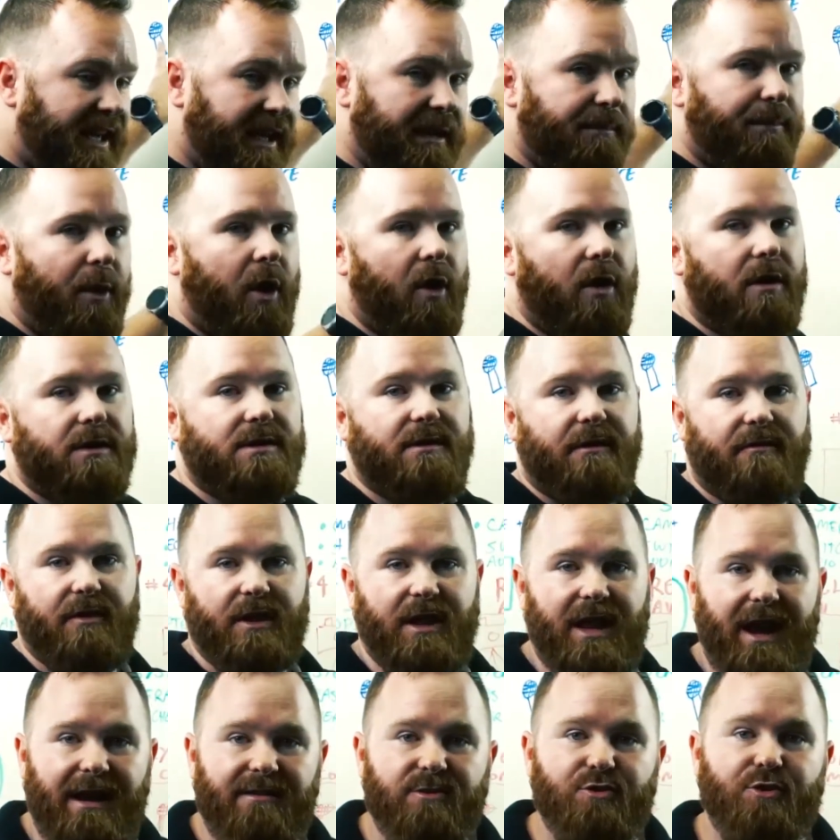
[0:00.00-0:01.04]
key part of
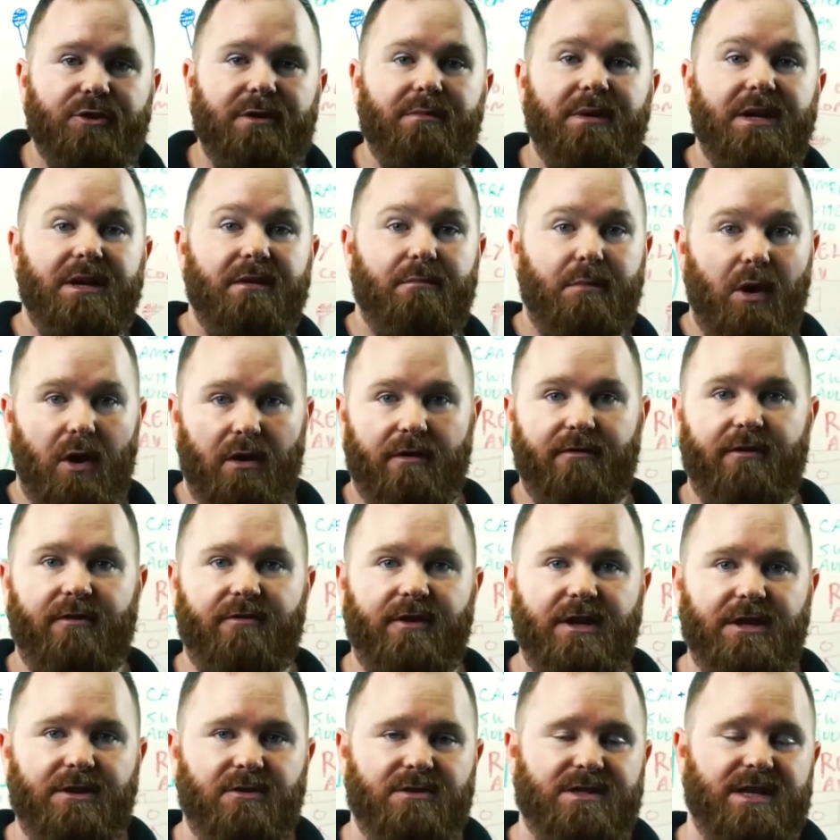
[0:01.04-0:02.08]
a live stream and a part of
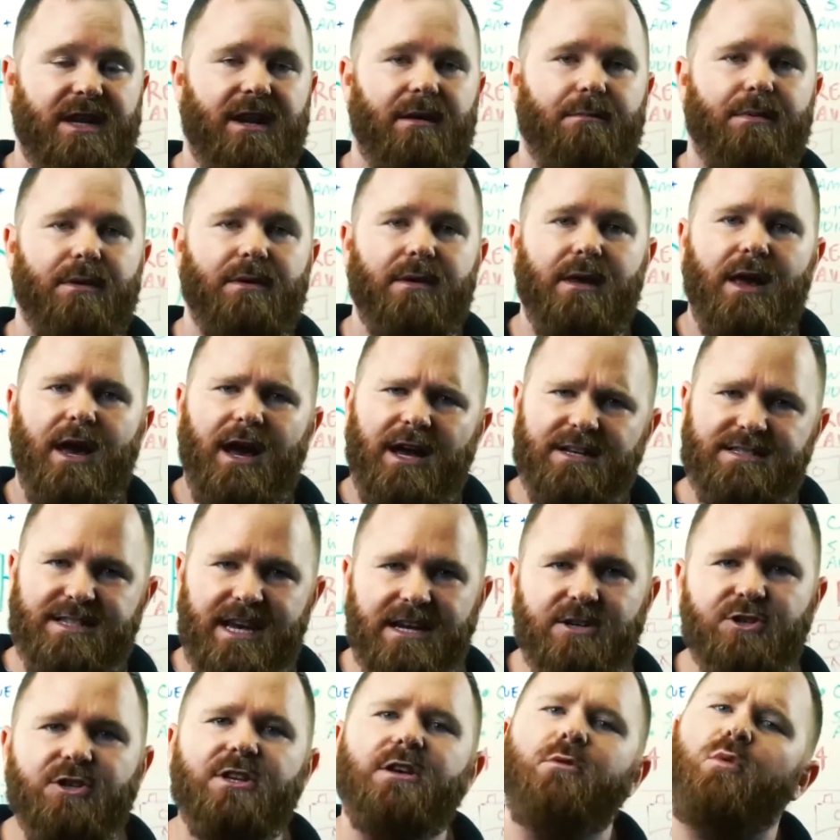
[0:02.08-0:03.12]
a video setup.
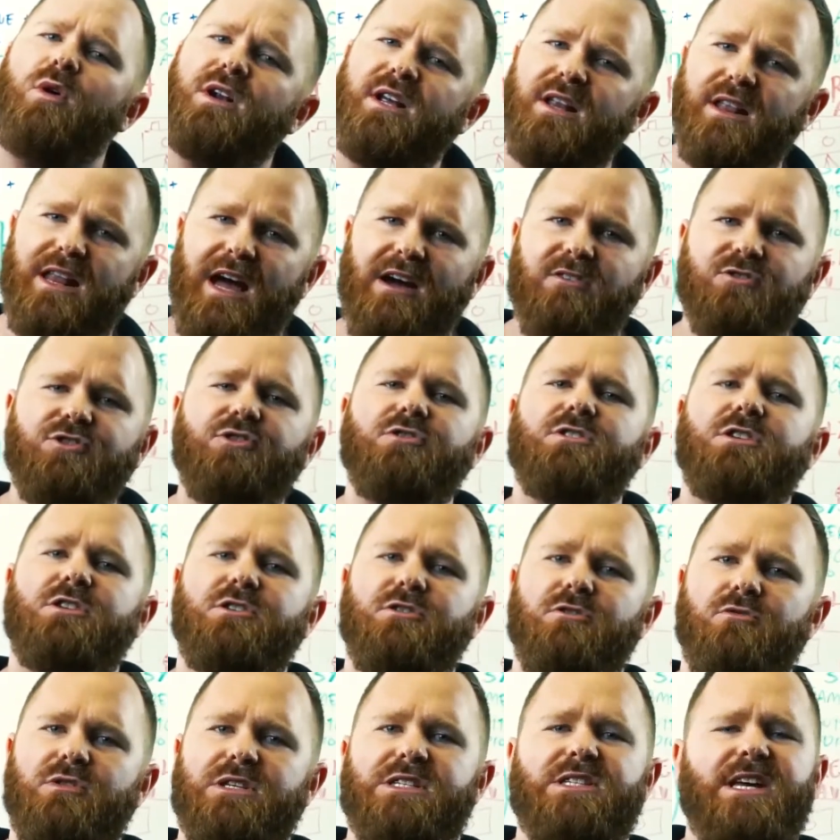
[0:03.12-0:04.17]
Essentially, what it allows you to
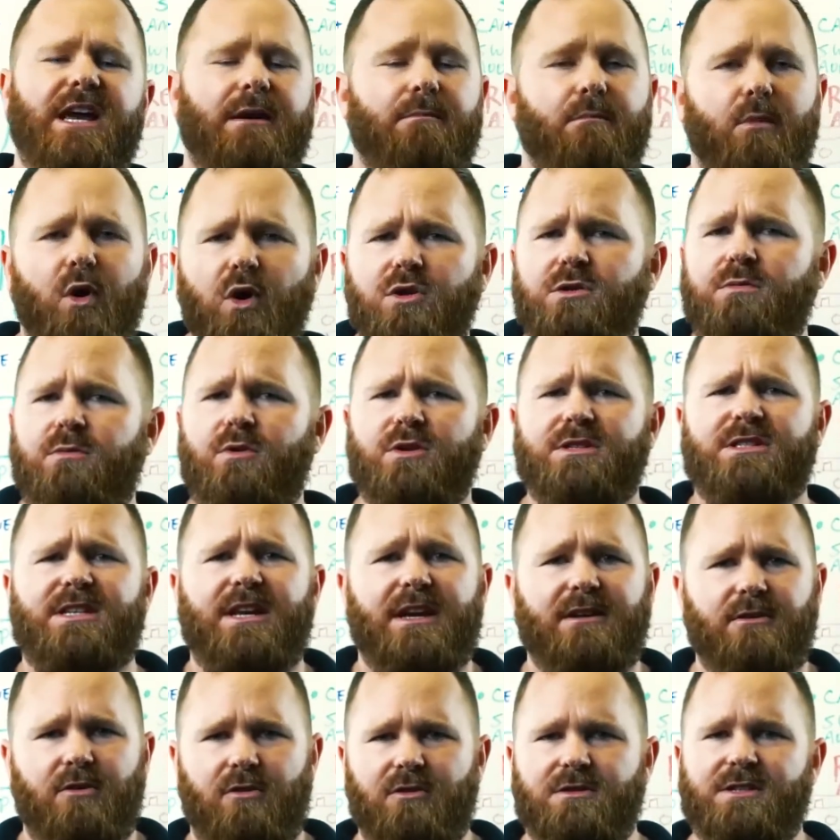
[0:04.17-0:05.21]
do is take multiple
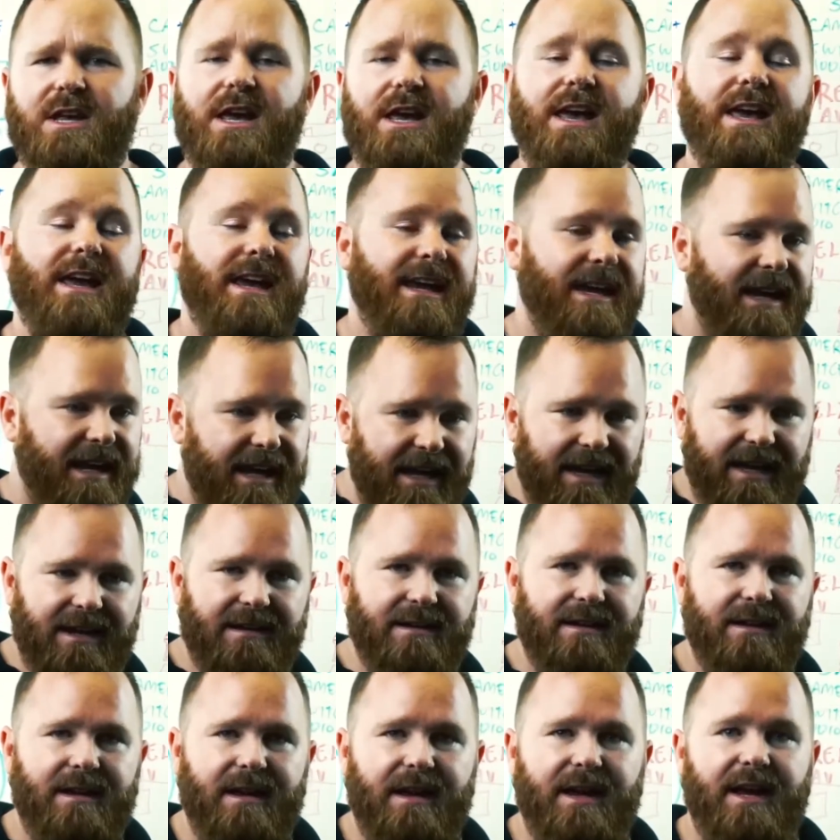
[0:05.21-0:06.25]
signals
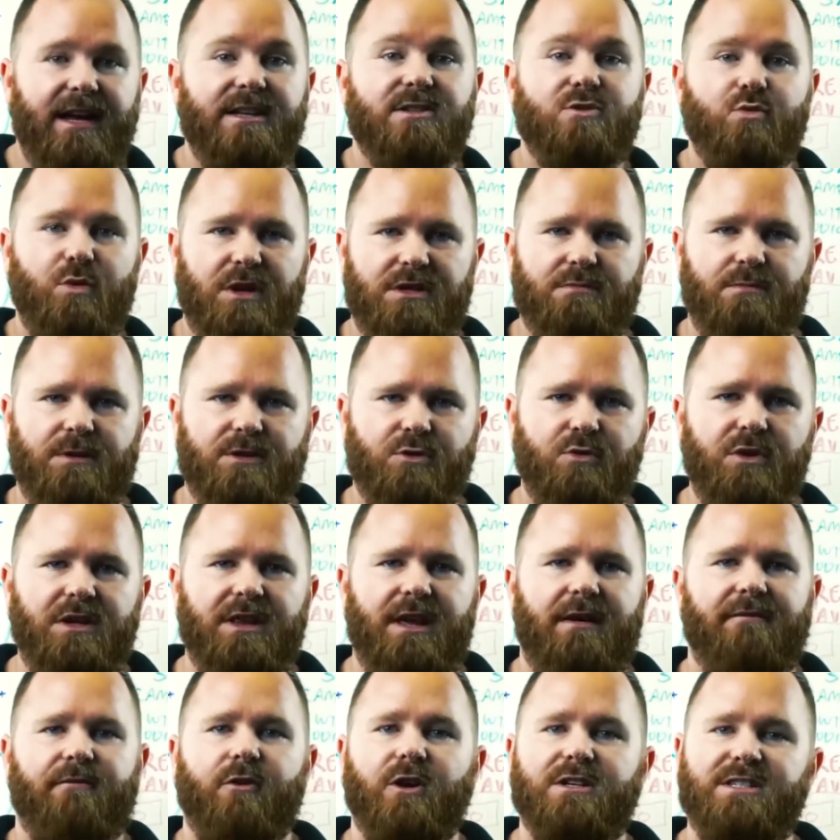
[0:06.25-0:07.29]
in and switch between
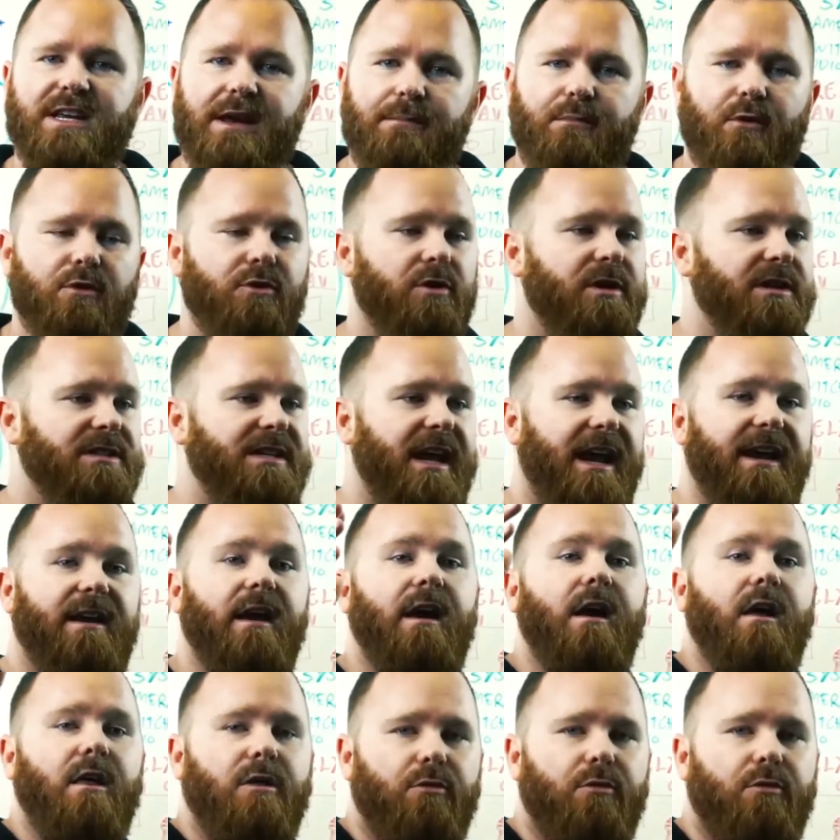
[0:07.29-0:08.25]
them. For example, you can take